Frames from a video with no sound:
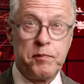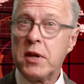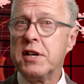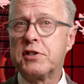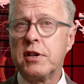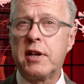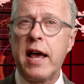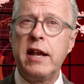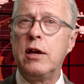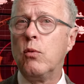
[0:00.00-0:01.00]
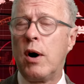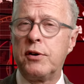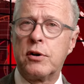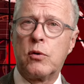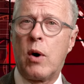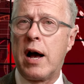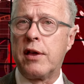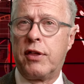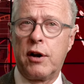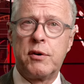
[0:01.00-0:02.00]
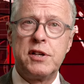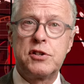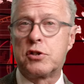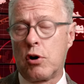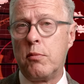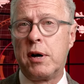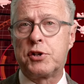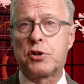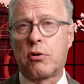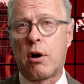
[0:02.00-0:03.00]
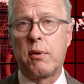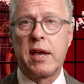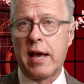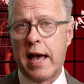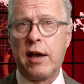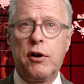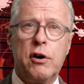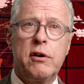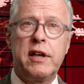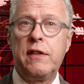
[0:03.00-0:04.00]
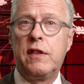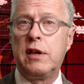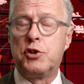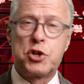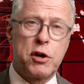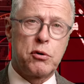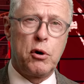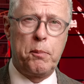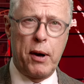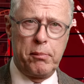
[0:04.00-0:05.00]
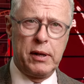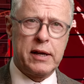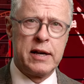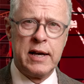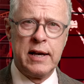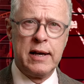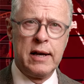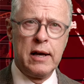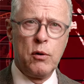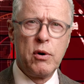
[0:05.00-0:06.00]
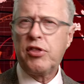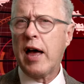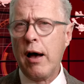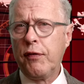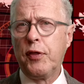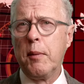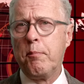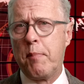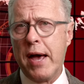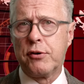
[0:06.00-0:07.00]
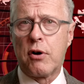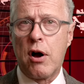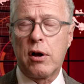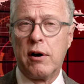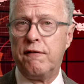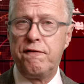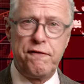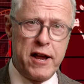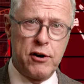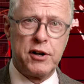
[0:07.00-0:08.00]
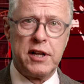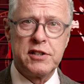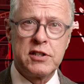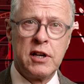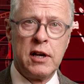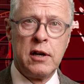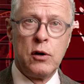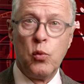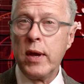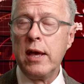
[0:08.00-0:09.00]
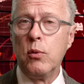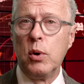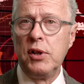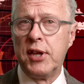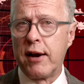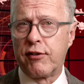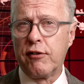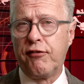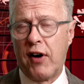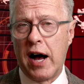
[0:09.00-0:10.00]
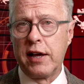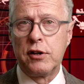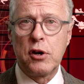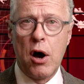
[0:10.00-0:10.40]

Is it any wonder why there is so much growing anger in the general public? Without the bedrock of fairness, we will never find